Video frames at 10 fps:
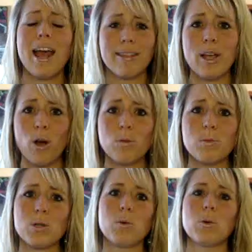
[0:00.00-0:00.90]
they
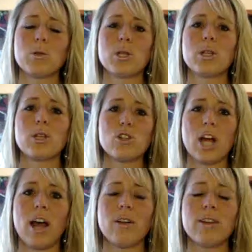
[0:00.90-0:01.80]
homeschool so that their
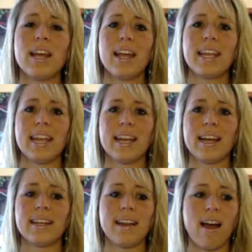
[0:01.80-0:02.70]
child
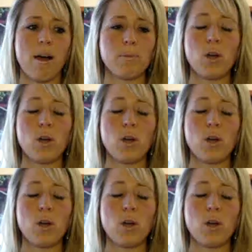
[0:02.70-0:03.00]
can um,